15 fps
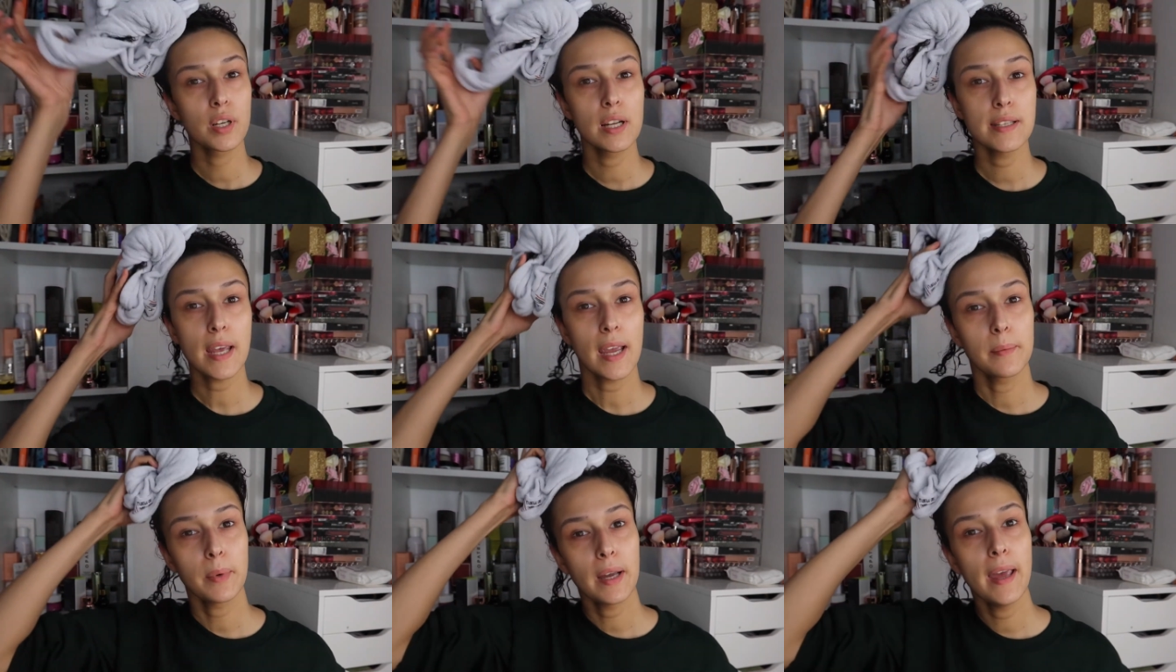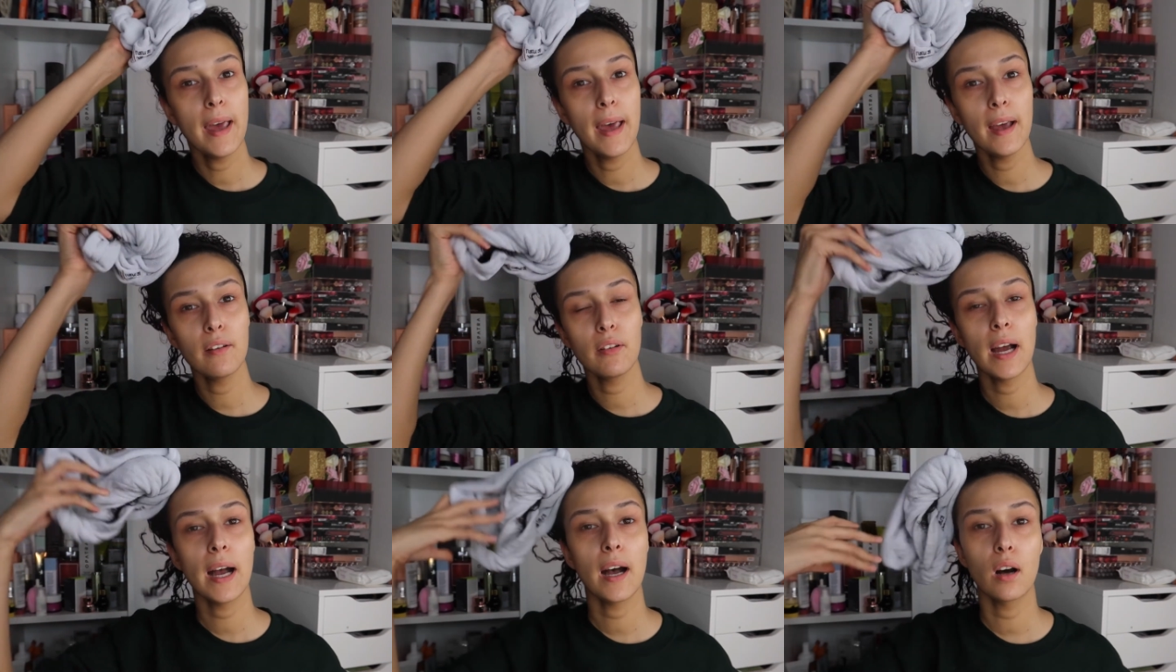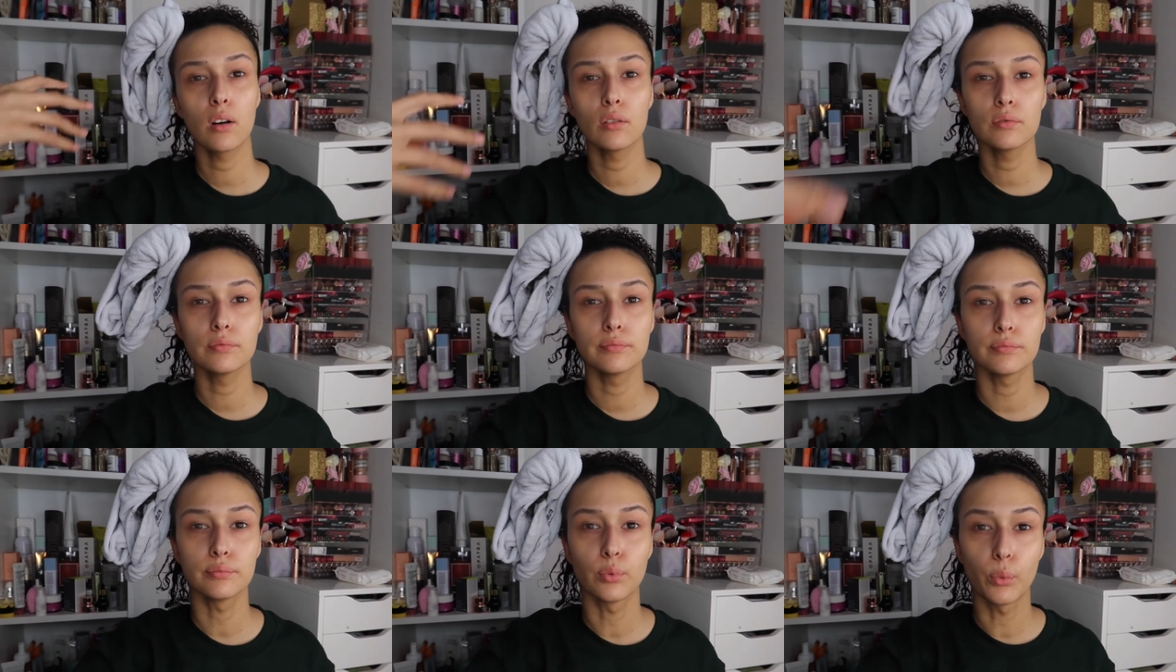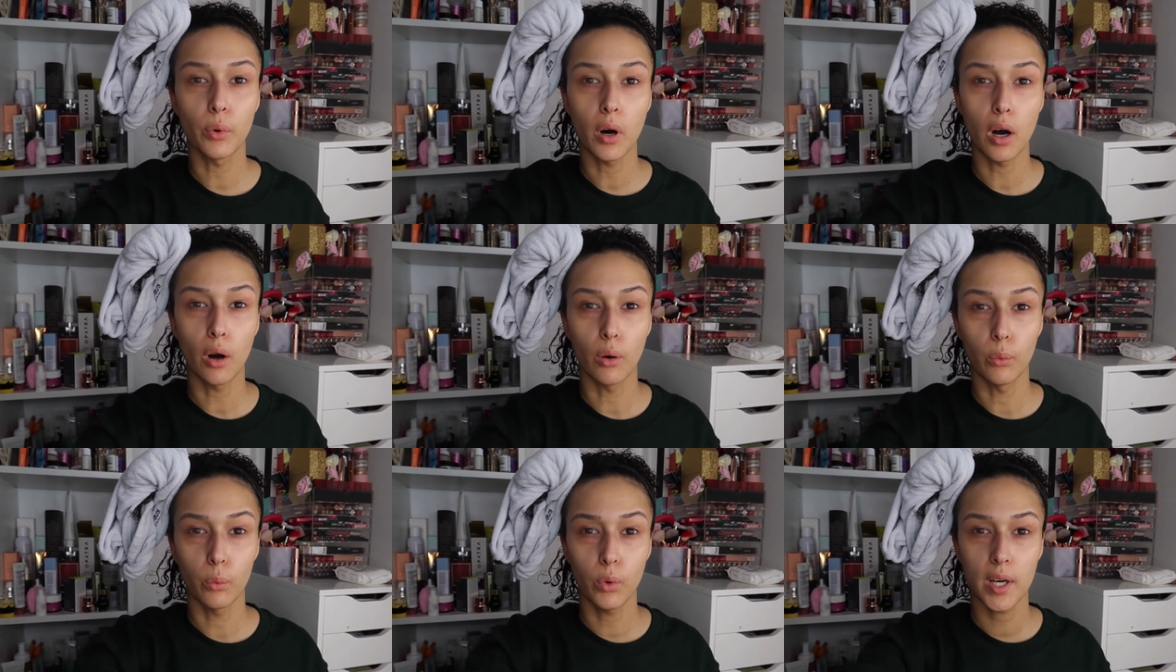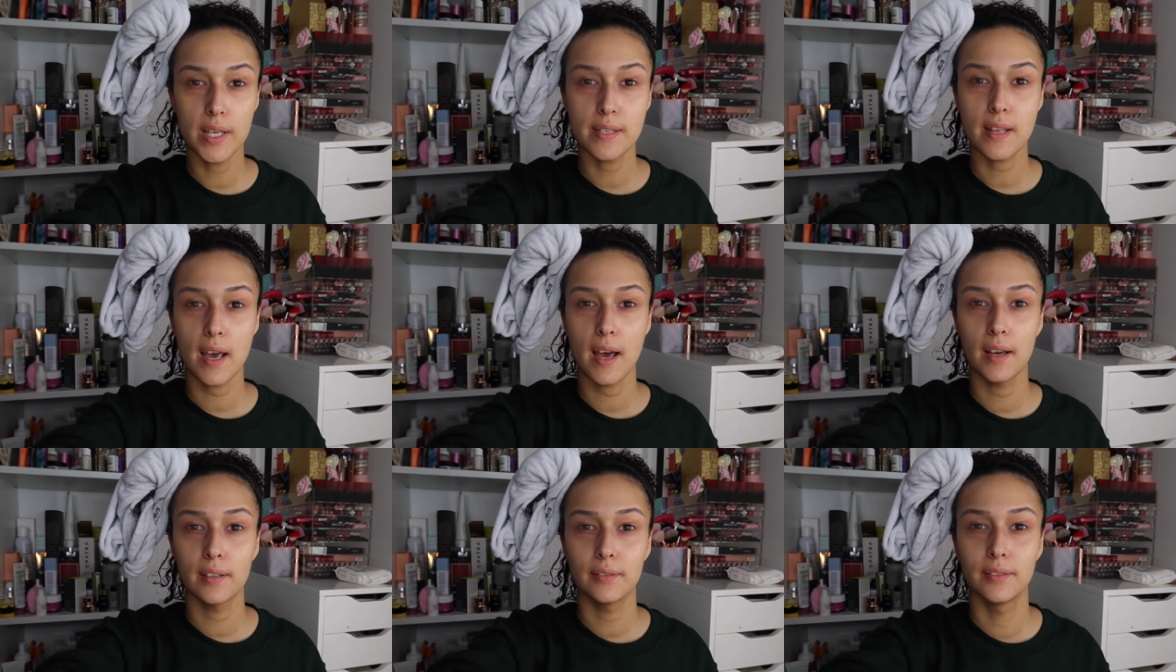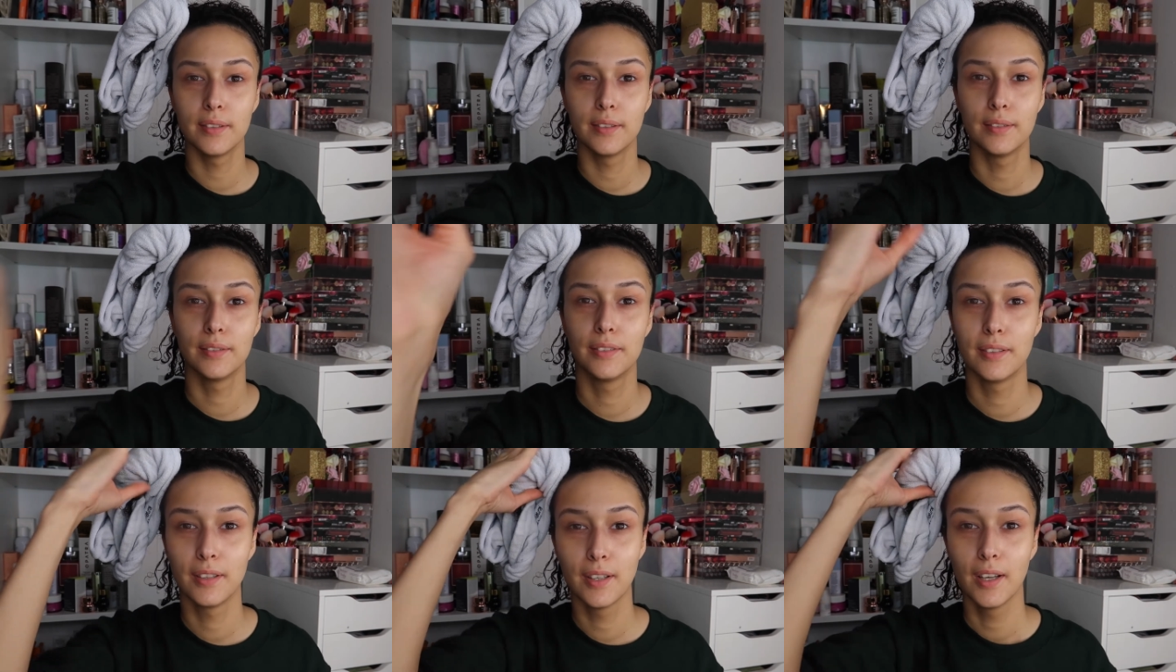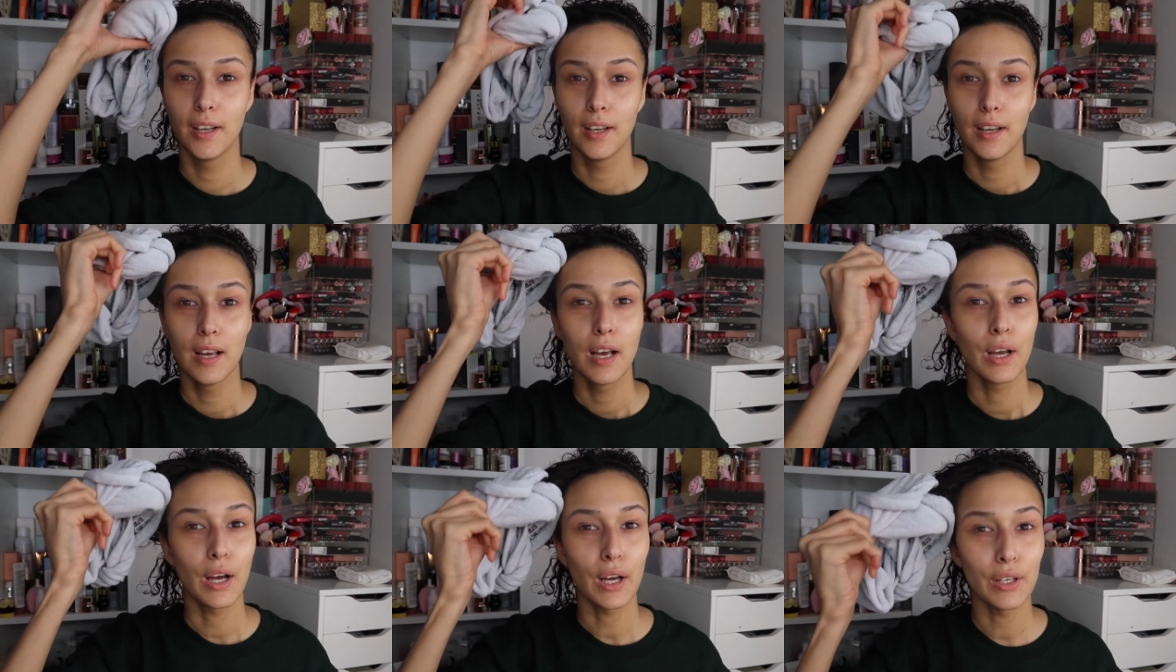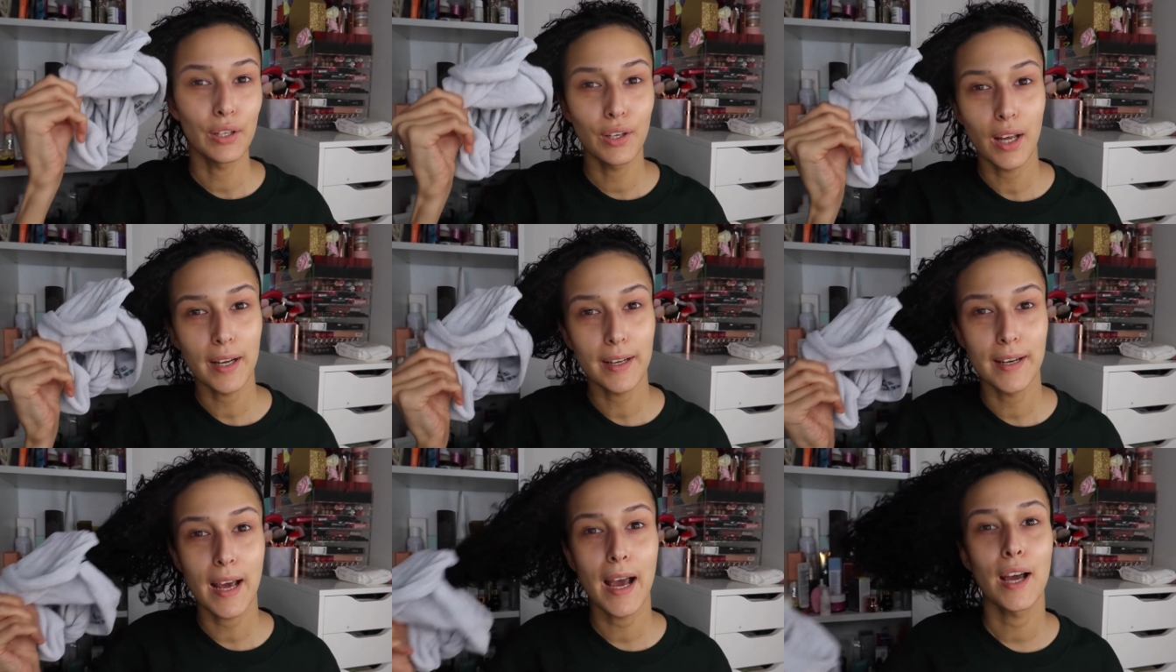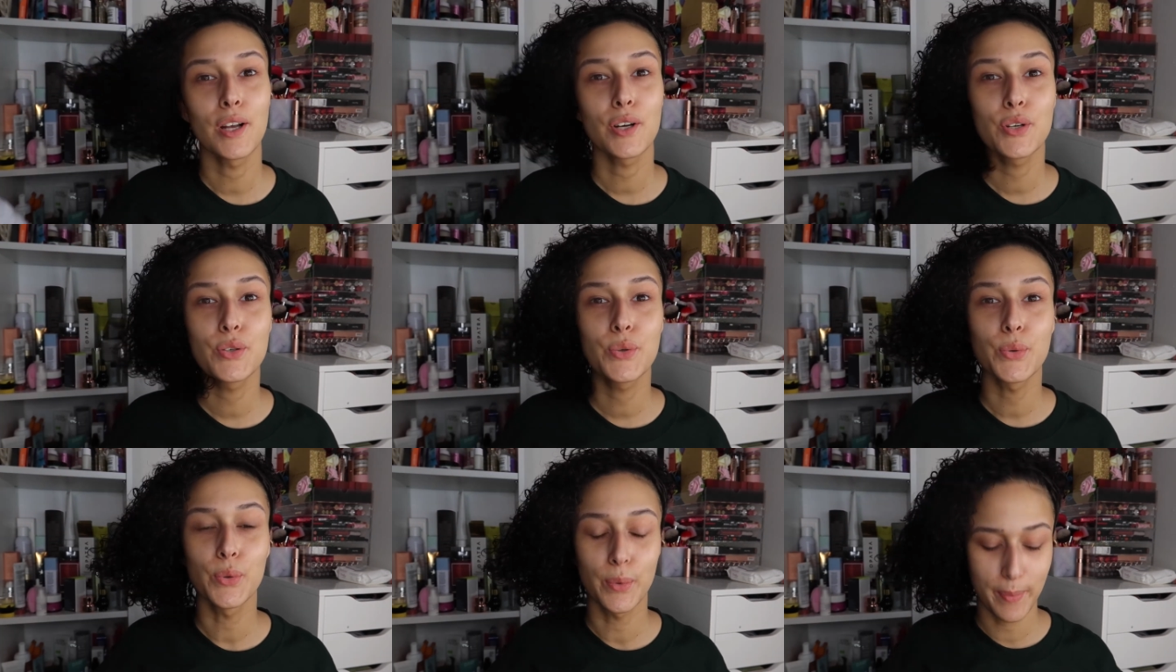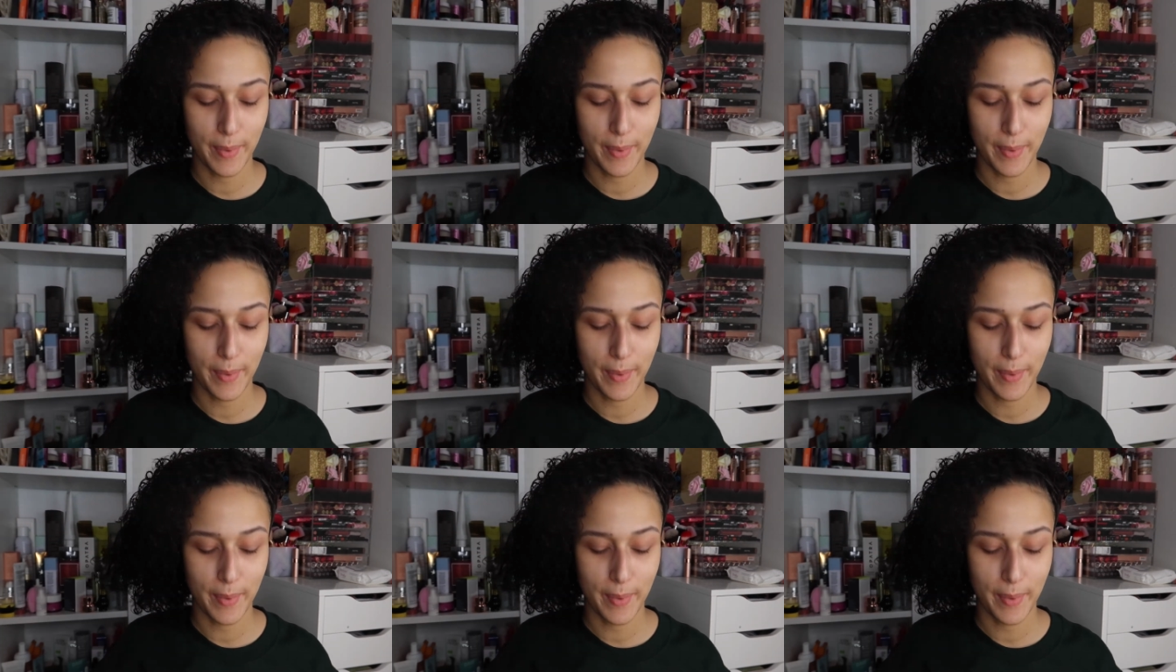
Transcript: going to take my hair out. Whoa, what is that? I look like an actual